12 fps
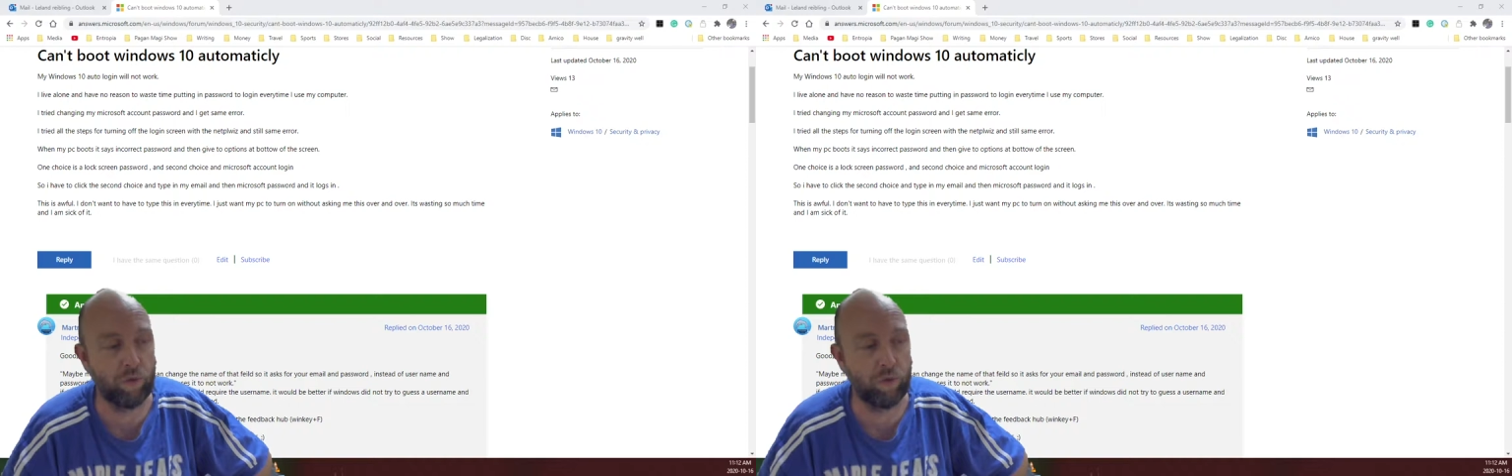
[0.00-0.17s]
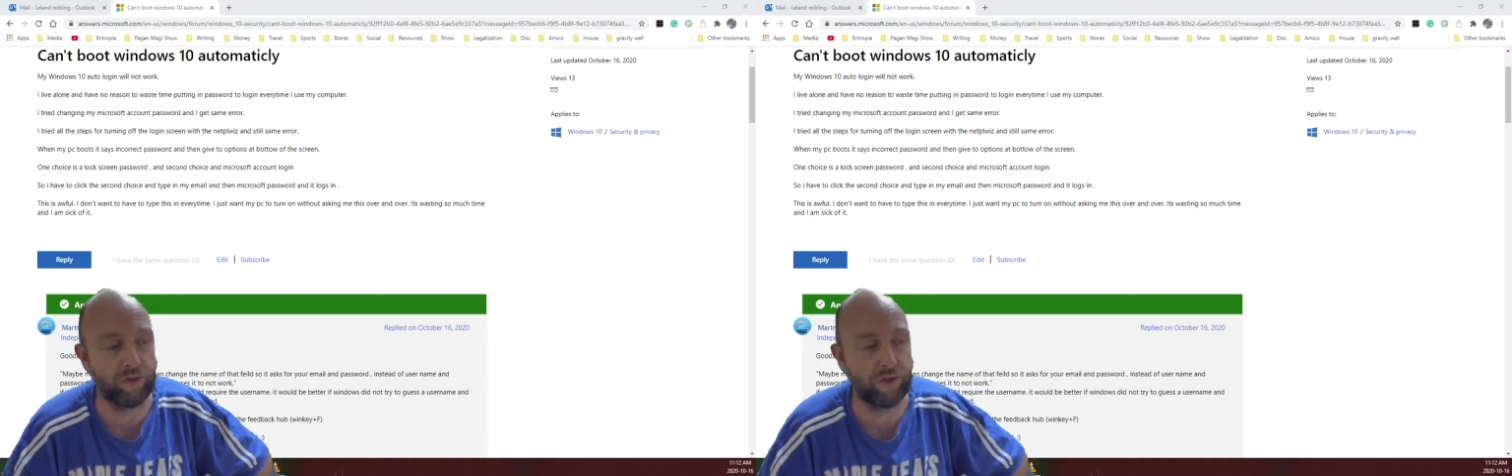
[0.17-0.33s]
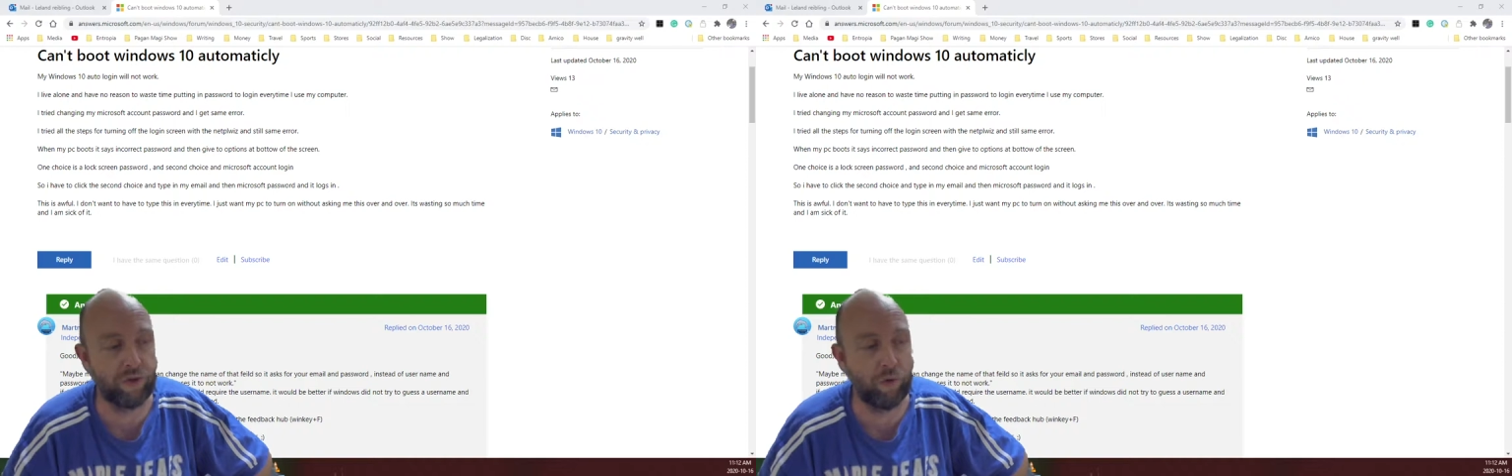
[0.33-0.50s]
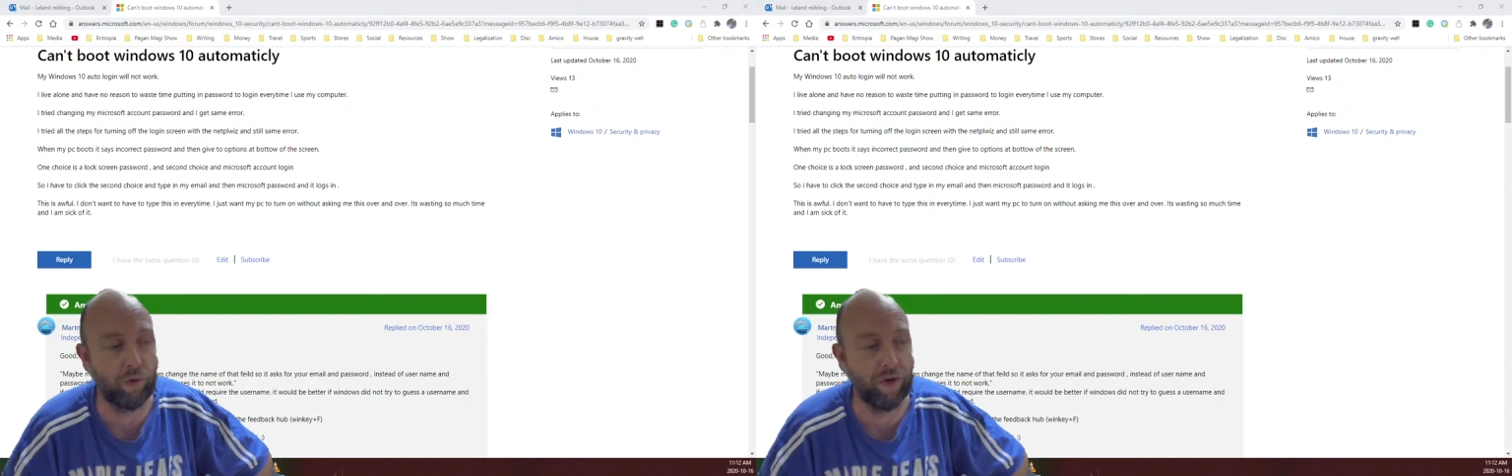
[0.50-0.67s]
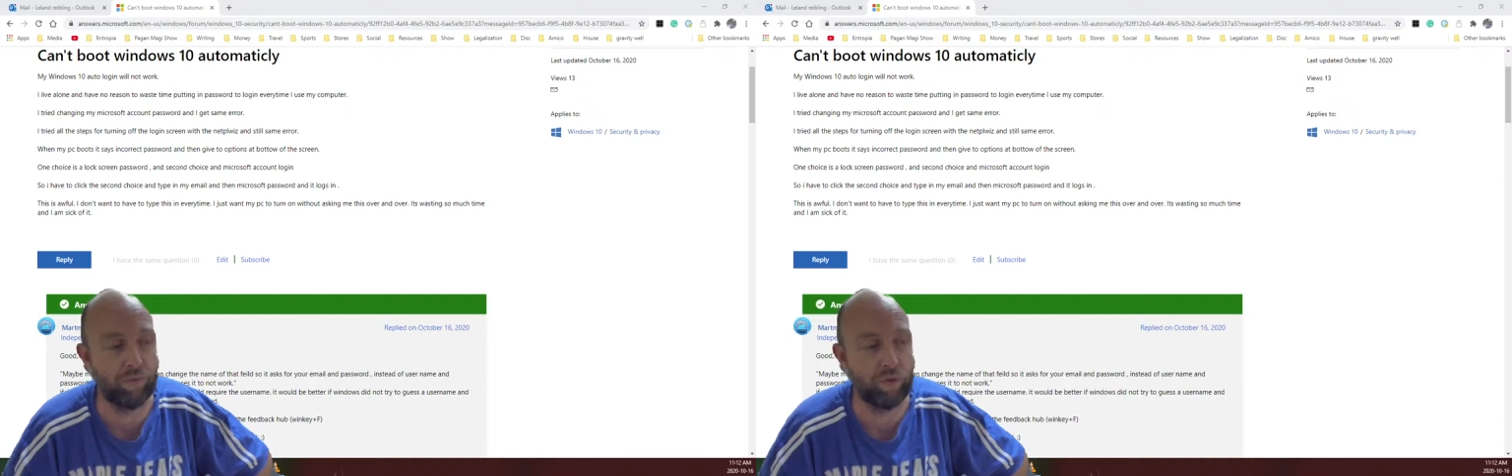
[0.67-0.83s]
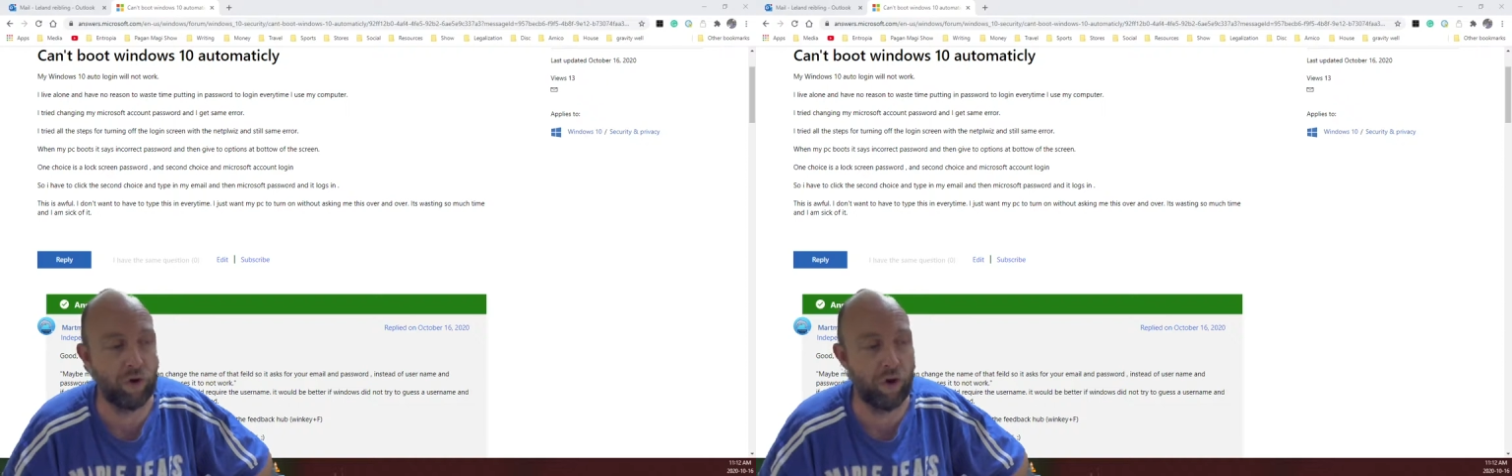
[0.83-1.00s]
annoying
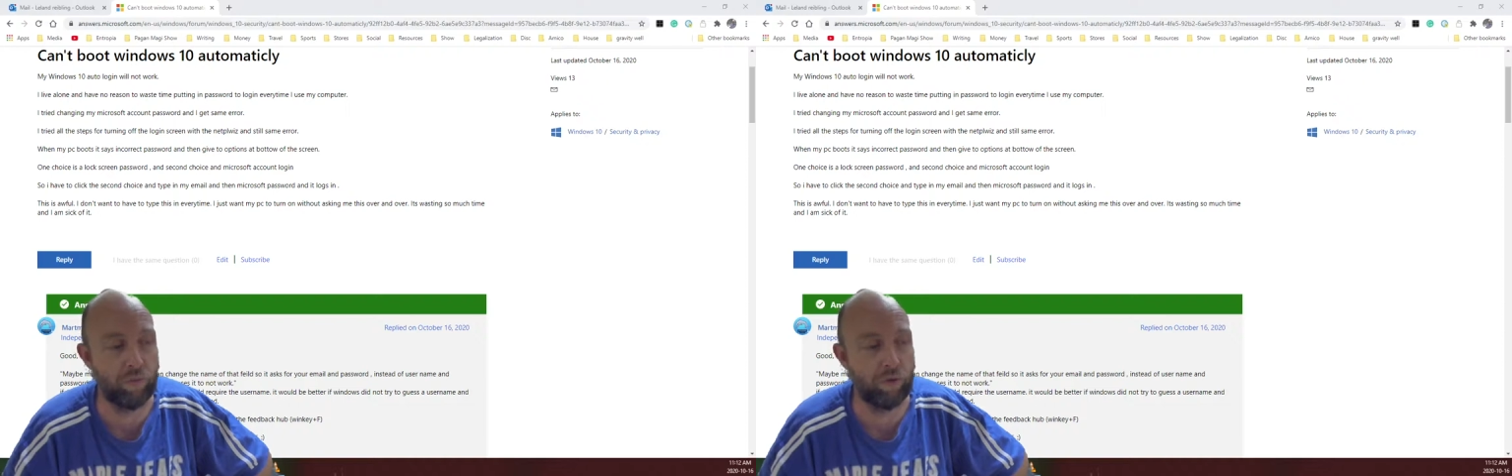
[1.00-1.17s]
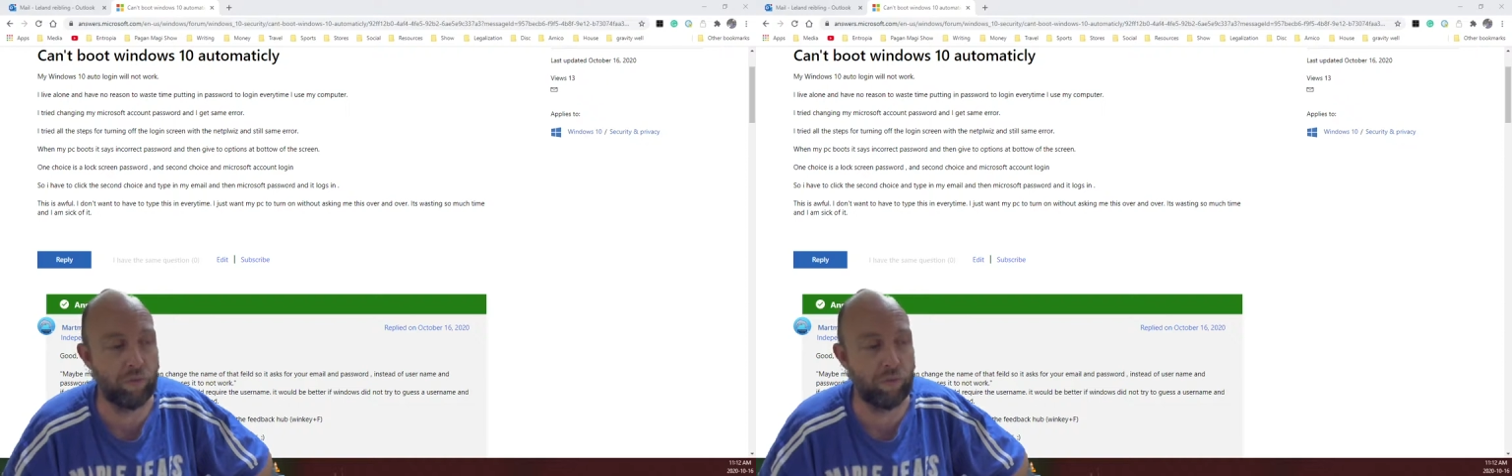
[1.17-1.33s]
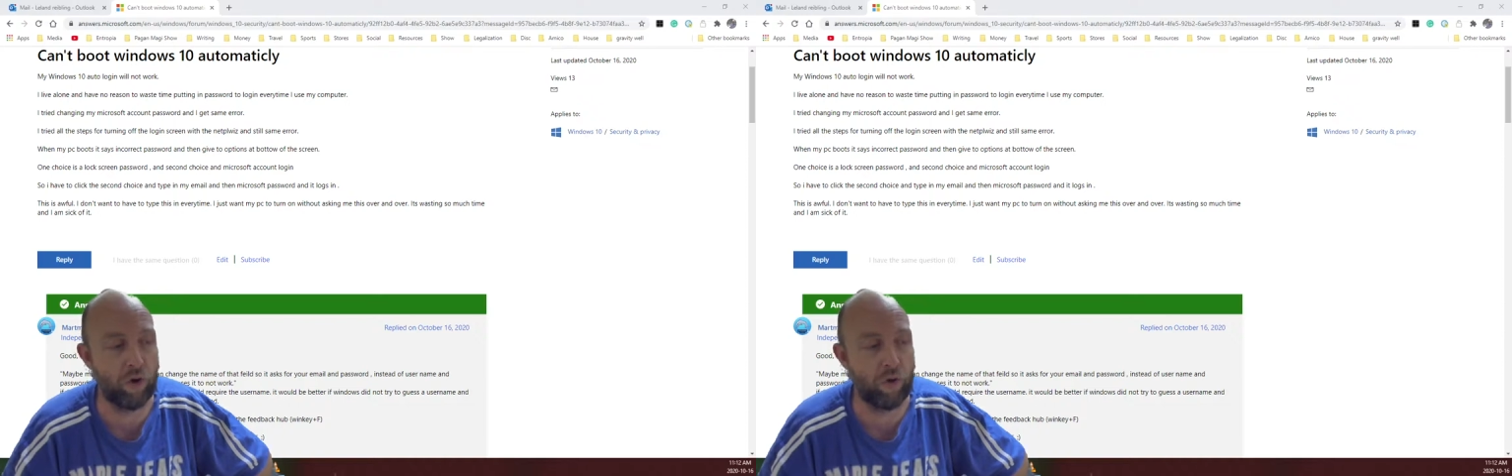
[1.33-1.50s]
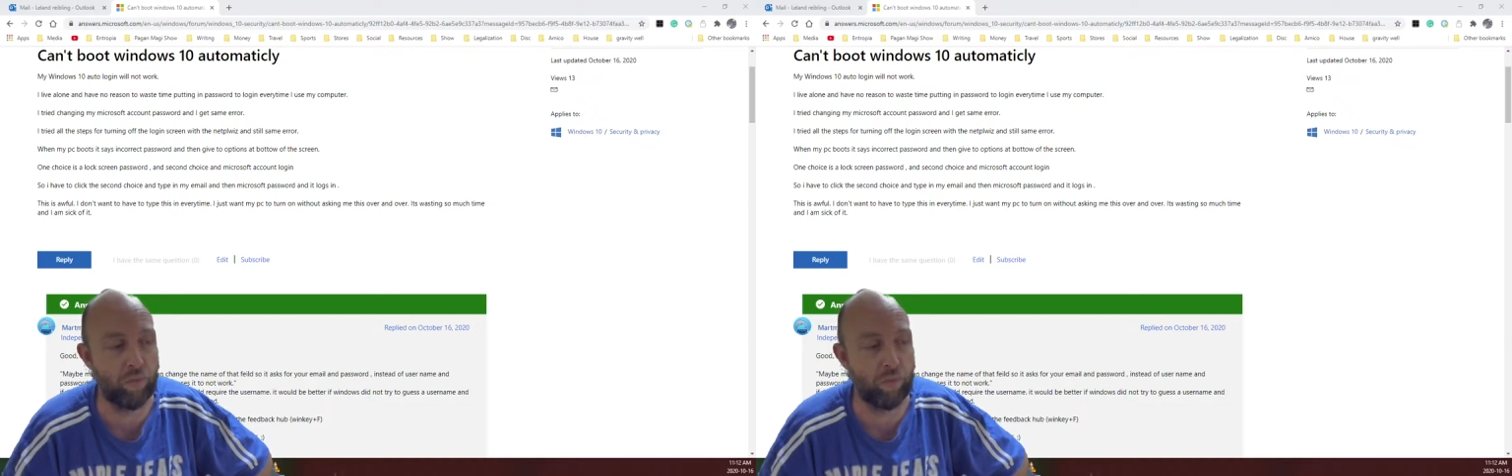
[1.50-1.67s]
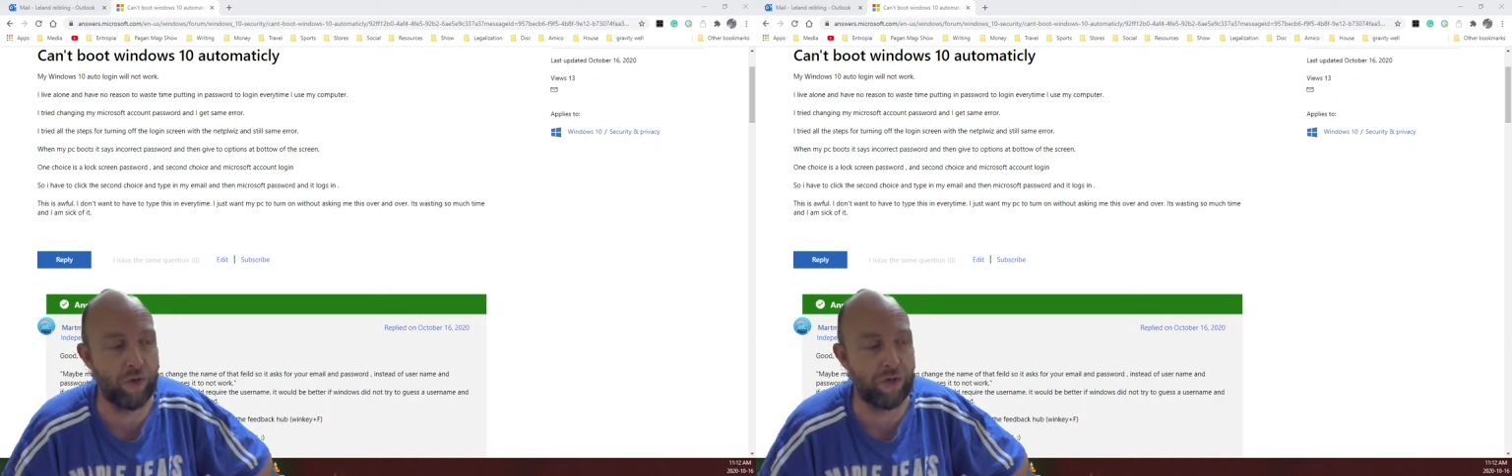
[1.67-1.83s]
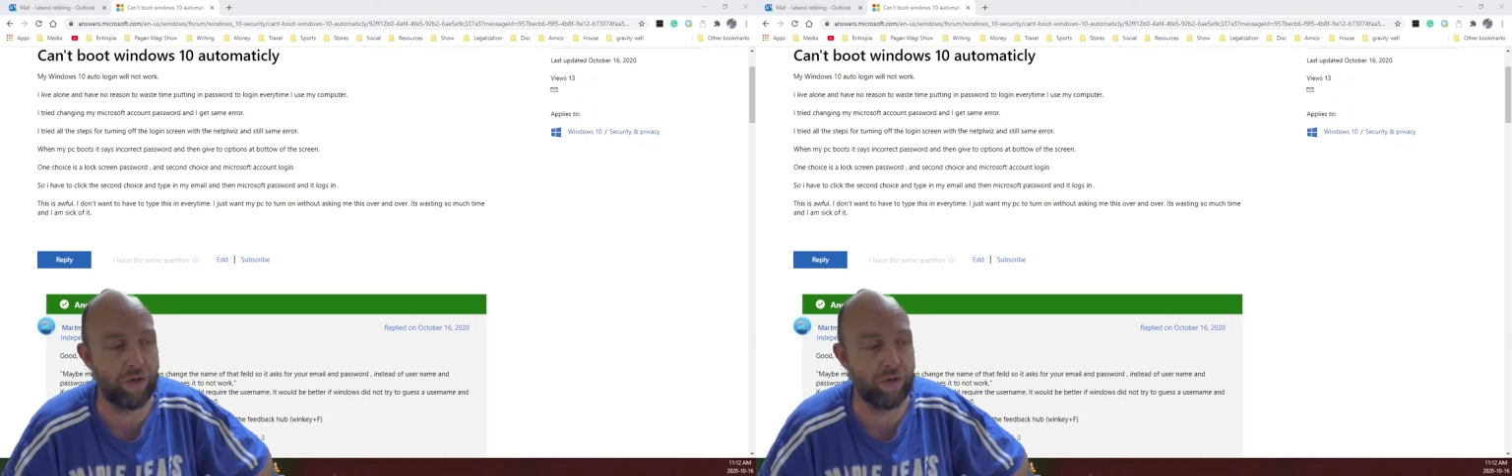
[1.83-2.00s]
problem on
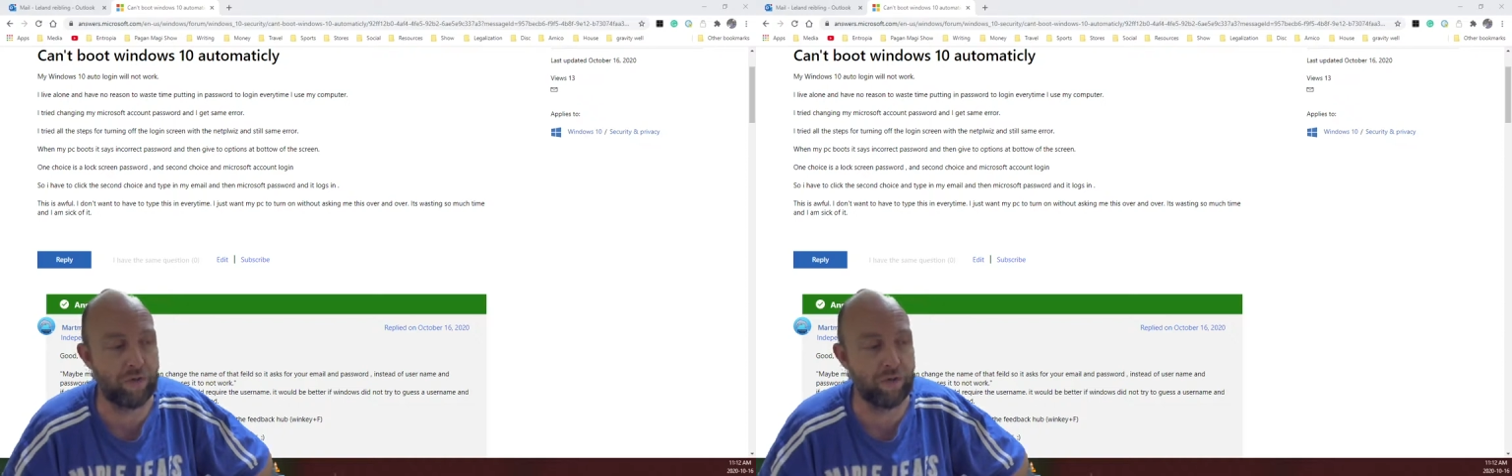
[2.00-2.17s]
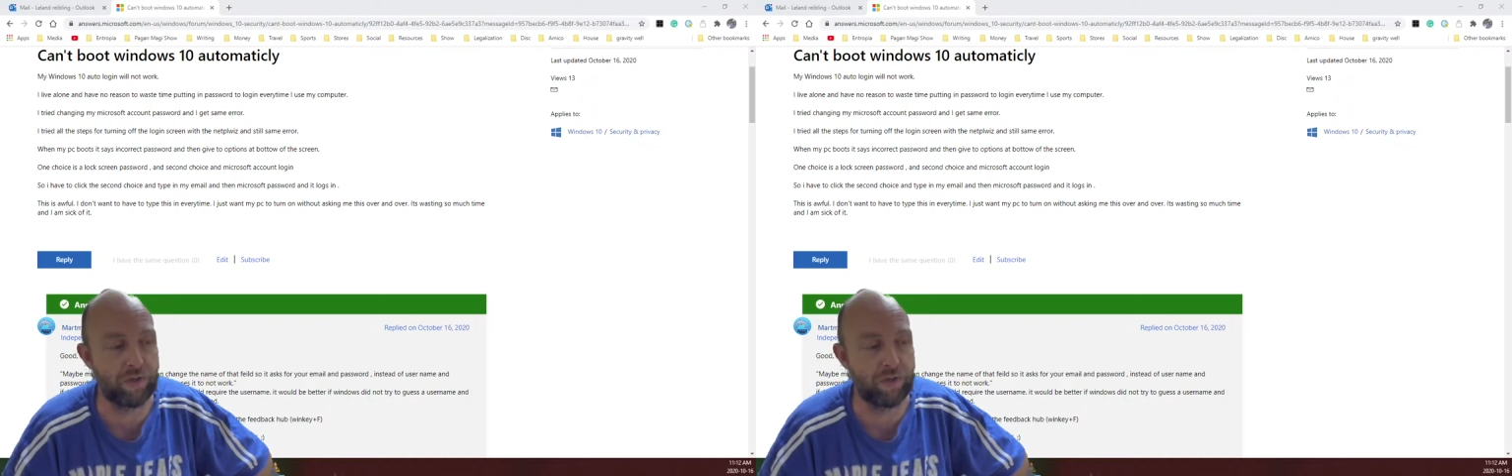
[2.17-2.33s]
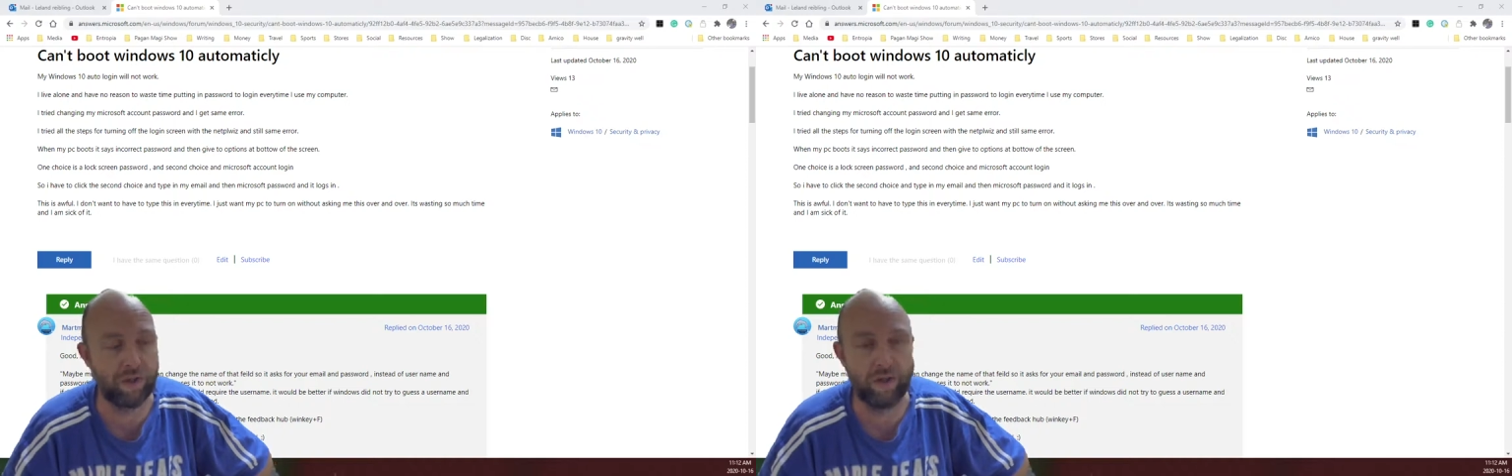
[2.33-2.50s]
Windows,